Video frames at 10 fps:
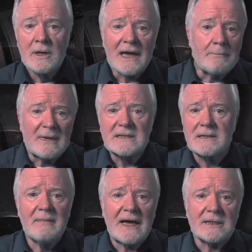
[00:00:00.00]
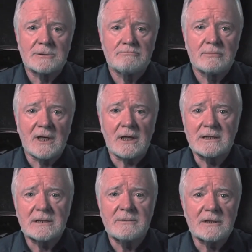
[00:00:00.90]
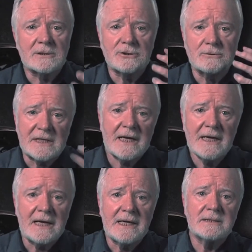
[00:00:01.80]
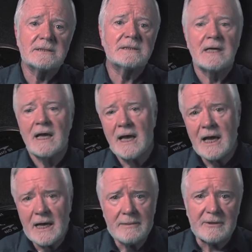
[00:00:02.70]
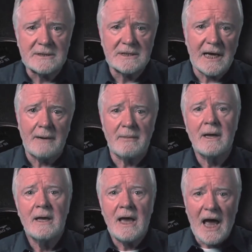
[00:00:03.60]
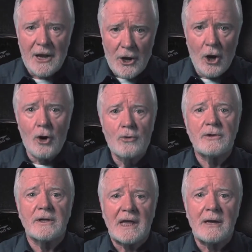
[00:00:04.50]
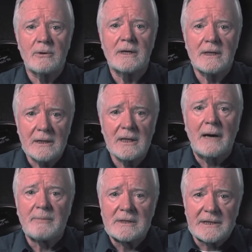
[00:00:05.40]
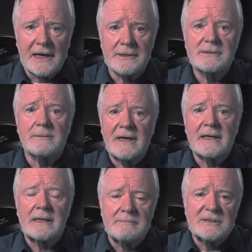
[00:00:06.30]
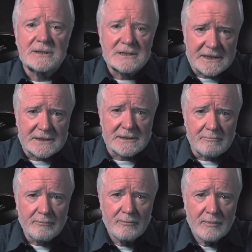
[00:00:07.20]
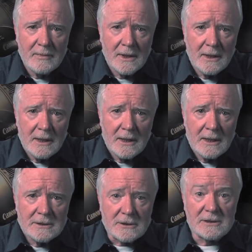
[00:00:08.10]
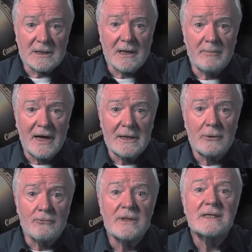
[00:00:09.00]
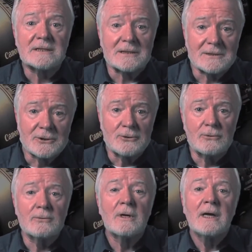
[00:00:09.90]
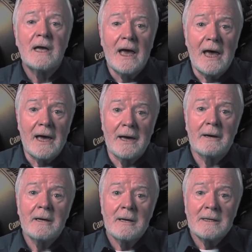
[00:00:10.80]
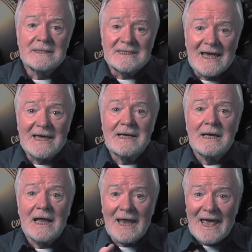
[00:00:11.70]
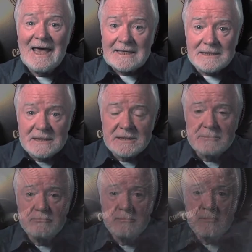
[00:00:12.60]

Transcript: can mix and match. The customer can choose any lens, anybody's camera, and know that they will couple together to make an imaging system. So there's a compelling reason to uh, take a lens